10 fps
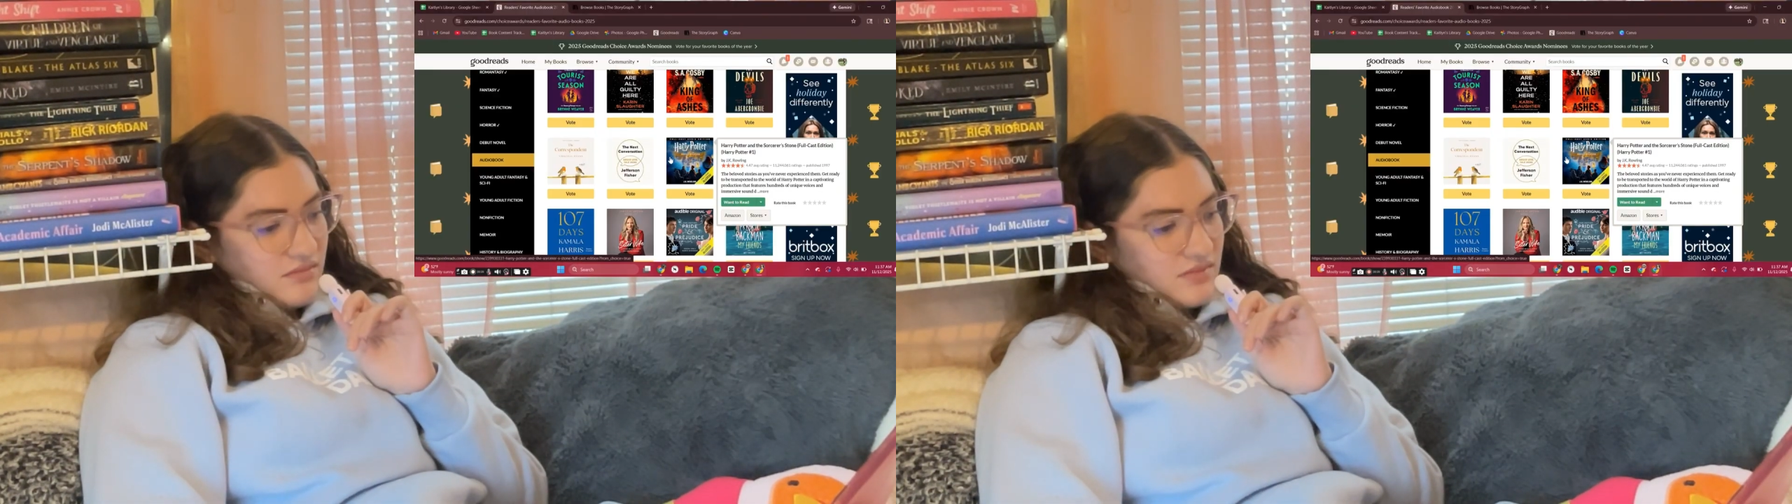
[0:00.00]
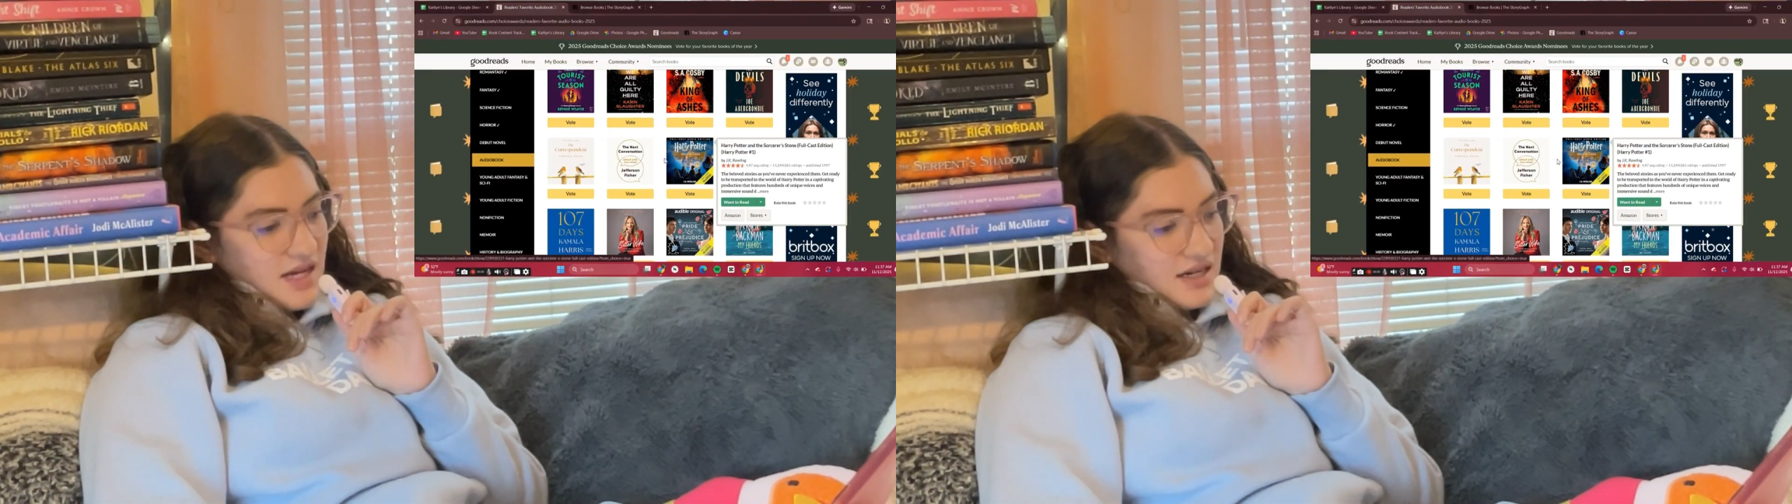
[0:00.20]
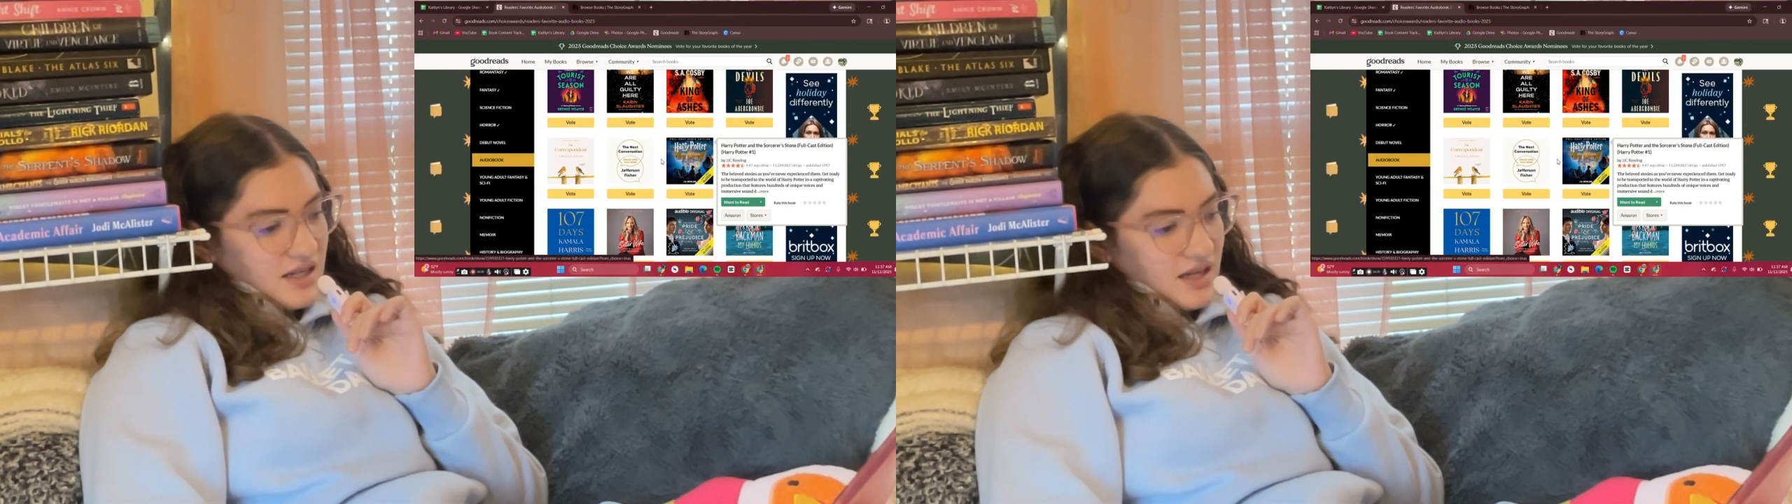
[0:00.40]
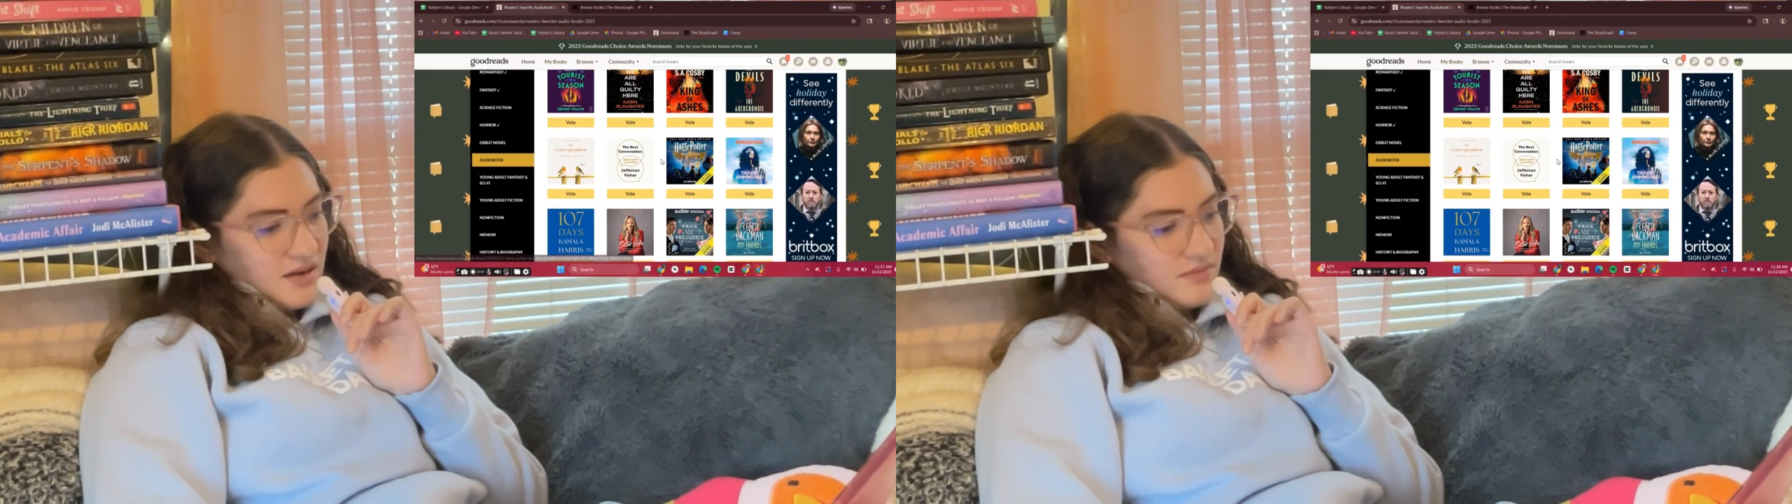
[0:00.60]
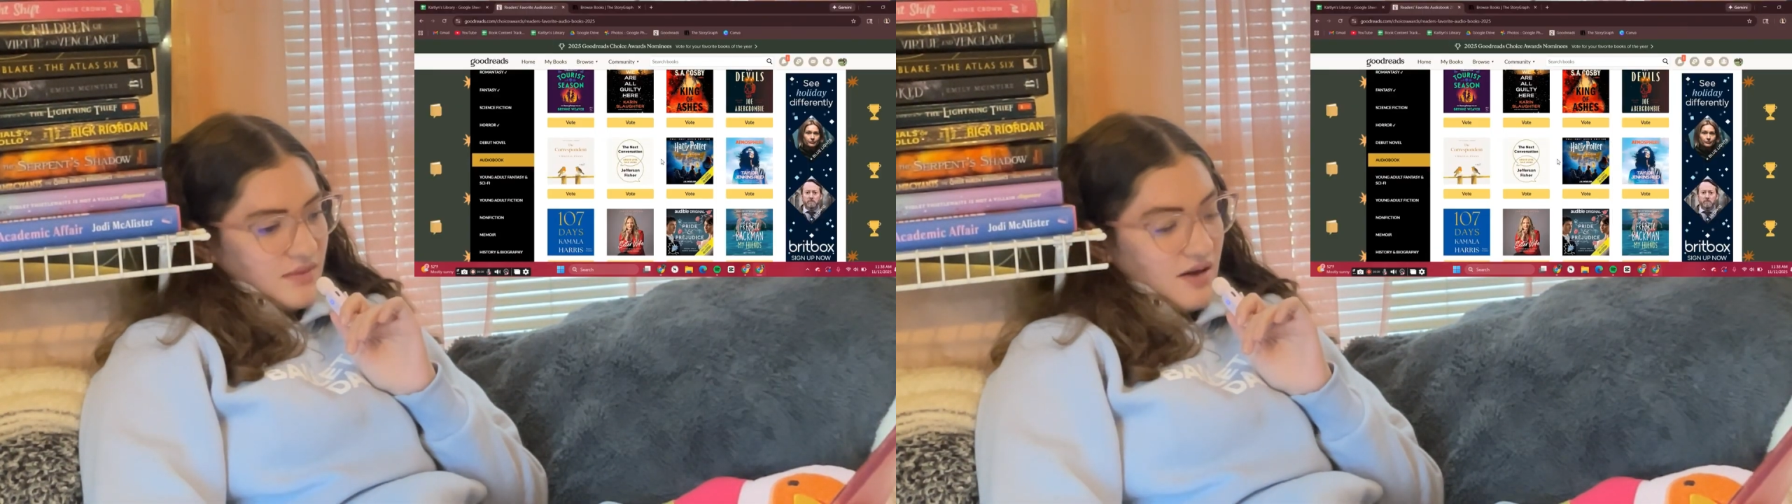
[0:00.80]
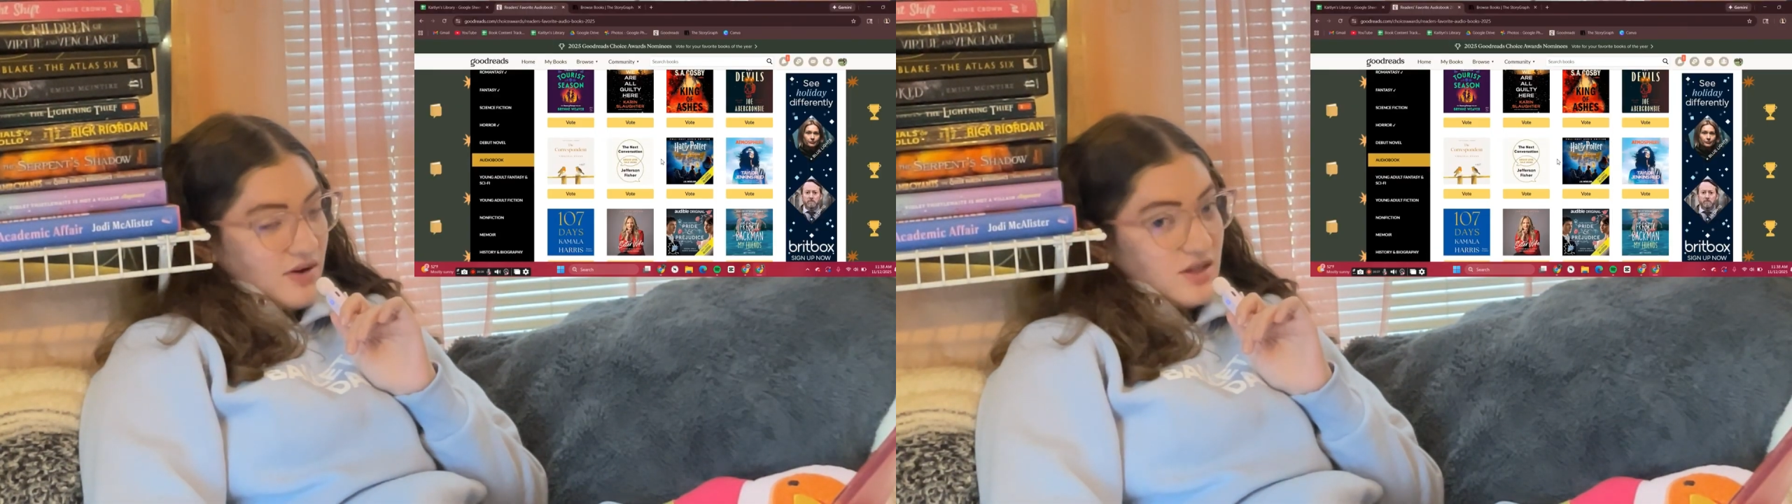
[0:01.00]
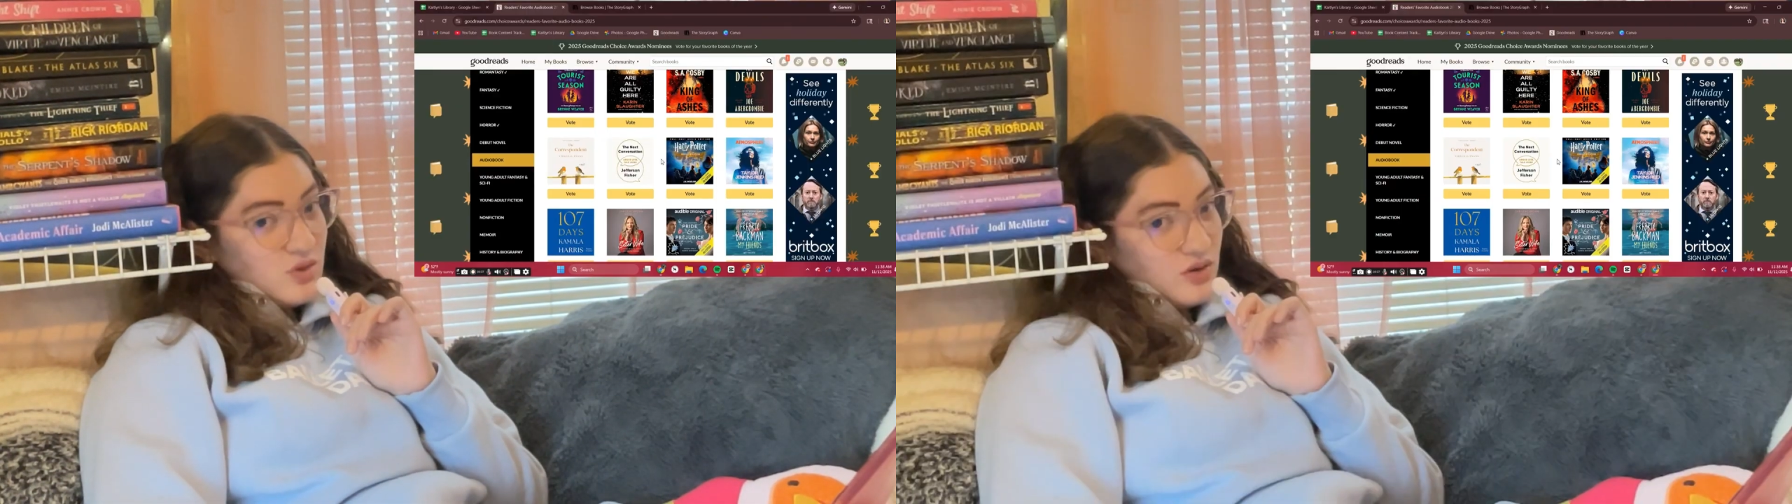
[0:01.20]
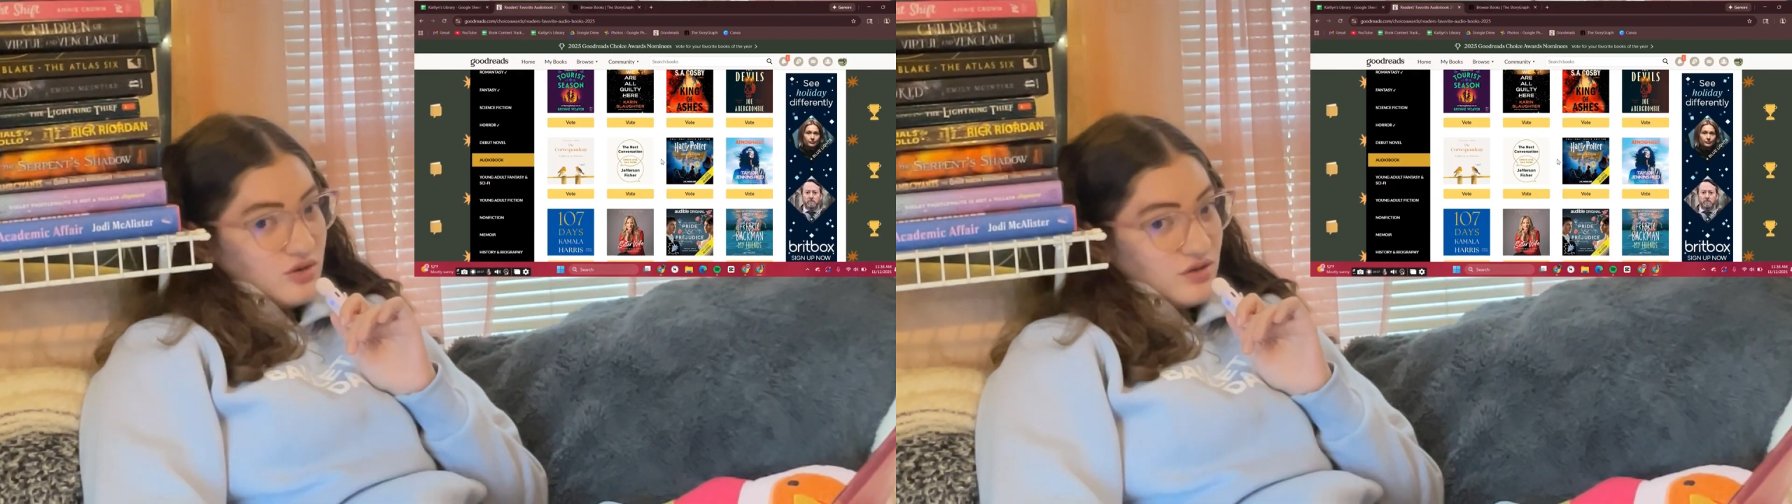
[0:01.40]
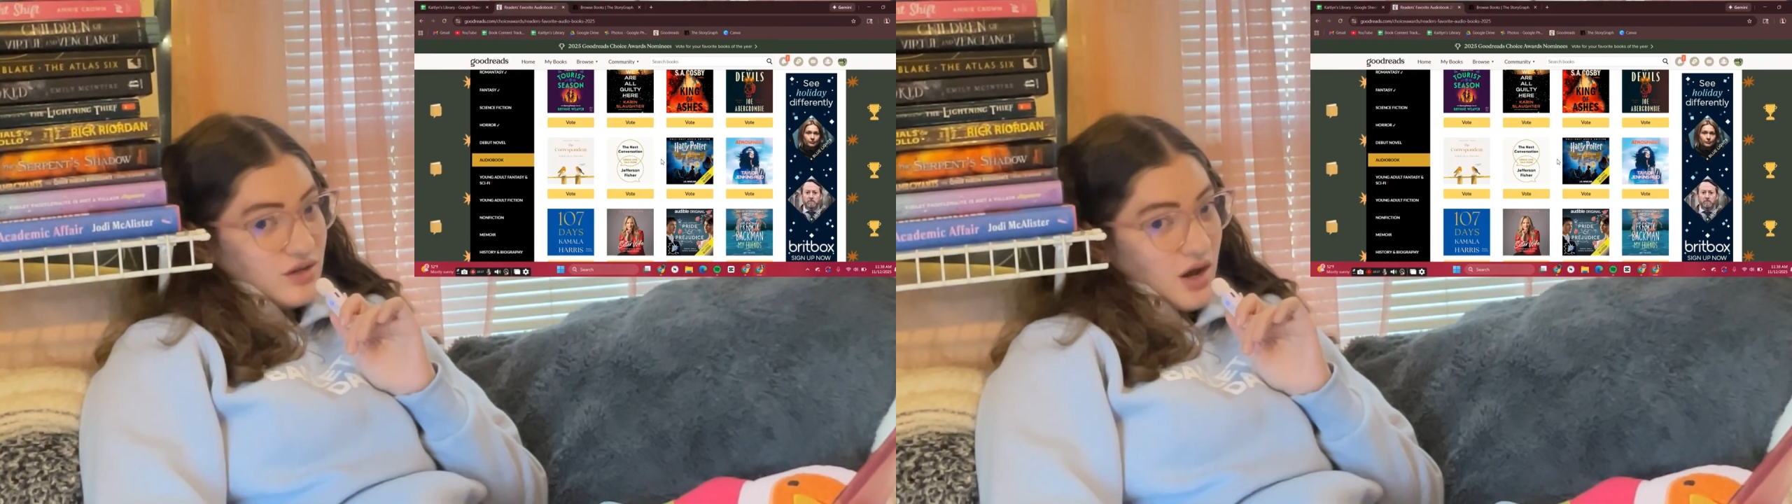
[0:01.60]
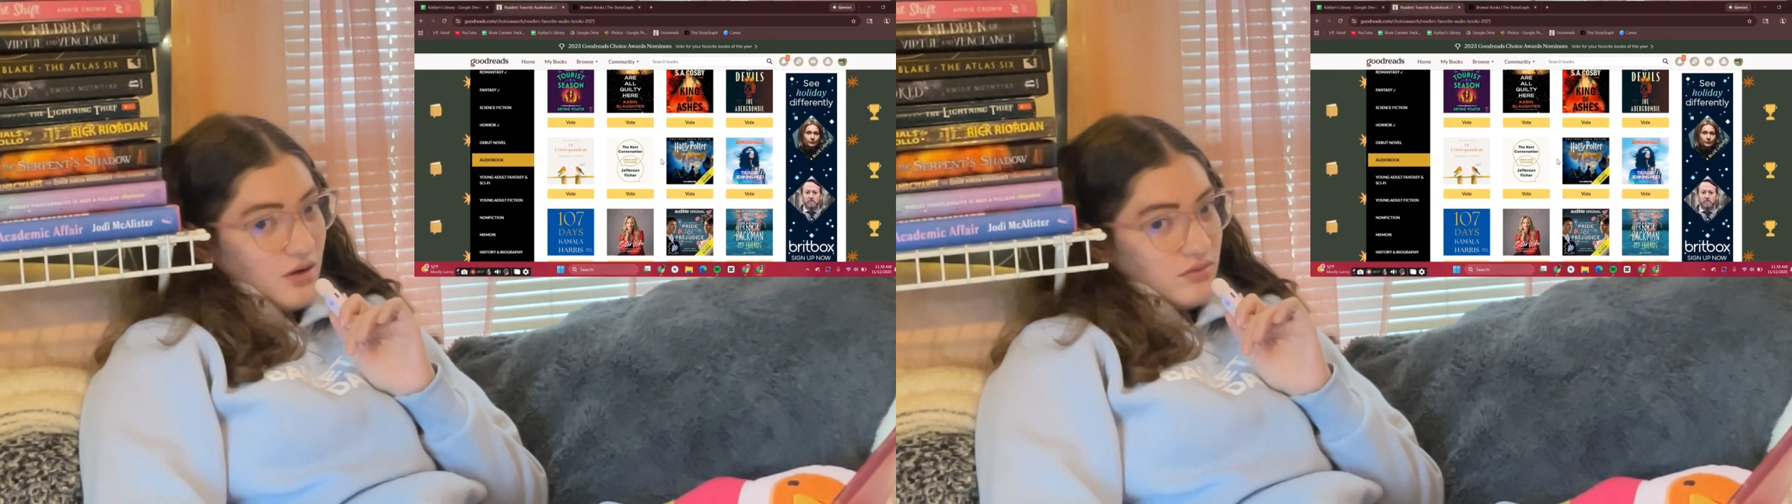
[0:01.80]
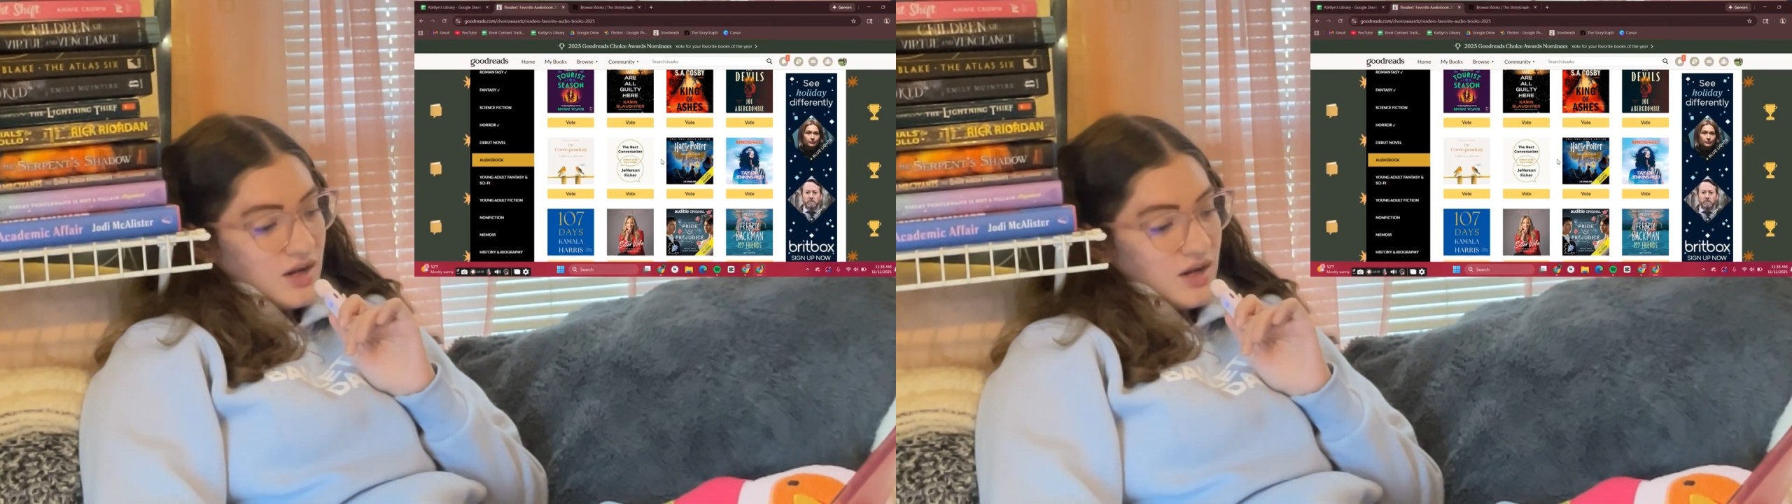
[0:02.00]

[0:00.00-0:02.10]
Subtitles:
technically. I've read The Sorcerer's Stone,